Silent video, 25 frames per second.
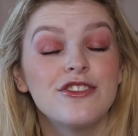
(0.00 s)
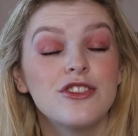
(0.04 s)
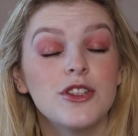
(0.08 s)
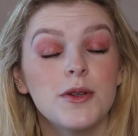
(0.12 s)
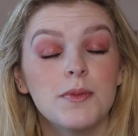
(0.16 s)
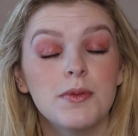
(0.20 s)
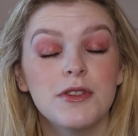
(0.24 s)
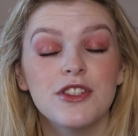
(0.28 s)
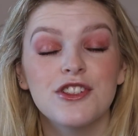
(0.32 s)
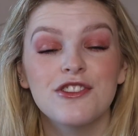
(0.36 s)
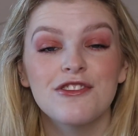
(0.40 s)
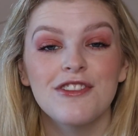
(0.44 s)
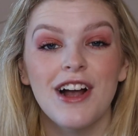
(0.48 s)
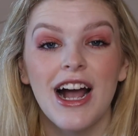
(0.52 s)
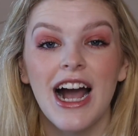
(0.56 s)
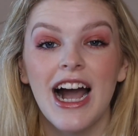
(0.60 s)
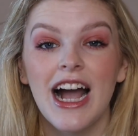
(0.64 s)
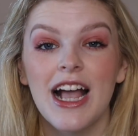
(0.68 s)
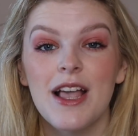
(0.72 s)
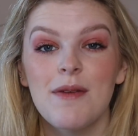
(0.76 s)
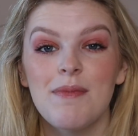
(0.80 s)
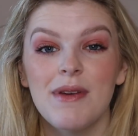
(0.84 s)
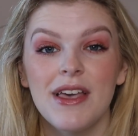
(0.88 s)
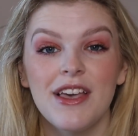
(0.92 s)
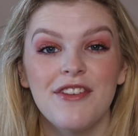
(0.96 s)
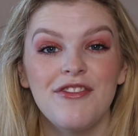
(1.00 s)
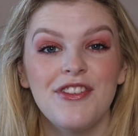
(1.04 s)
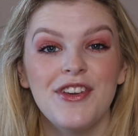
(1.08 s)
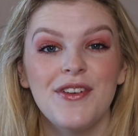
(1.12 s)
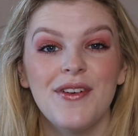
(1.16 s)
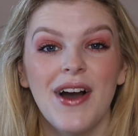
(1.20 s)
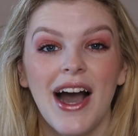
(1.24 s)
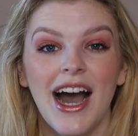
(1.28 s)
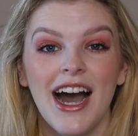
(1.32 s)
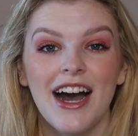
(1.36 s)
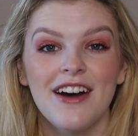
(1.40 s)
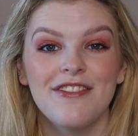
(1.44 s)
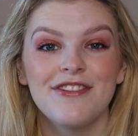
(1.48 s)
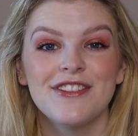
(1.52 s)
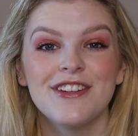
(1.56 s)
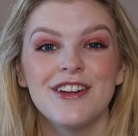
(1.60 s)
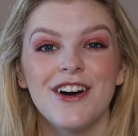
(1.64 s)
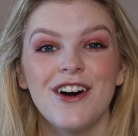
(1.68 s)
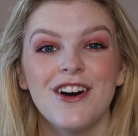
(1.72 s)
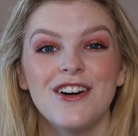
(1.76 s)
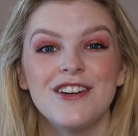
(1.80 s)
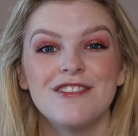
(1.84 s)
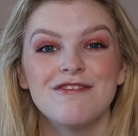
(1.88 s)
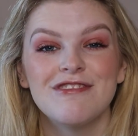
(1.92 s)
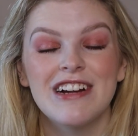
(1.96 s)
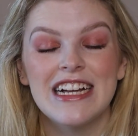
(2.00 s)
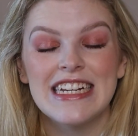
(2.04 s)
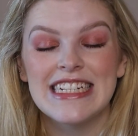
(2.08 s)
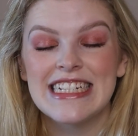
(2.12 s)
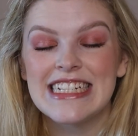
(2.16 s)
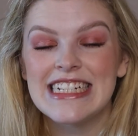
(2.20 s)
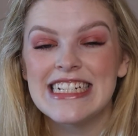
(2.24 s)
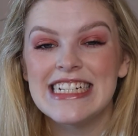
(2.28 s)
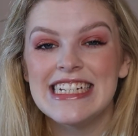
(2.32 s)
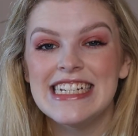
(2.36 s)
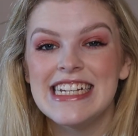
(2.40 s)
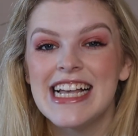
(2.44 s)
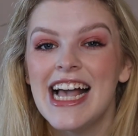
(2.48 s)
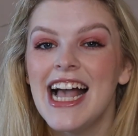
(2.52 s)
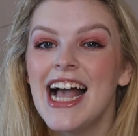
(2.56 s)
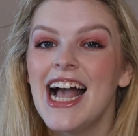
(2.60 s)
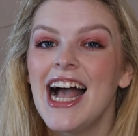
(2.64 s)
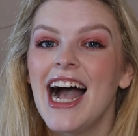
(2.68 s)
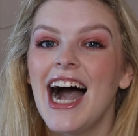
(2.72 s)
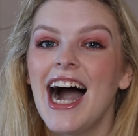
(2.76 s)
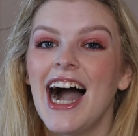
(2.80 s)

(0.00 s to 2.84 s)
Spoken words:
Subscribe if you haven't already.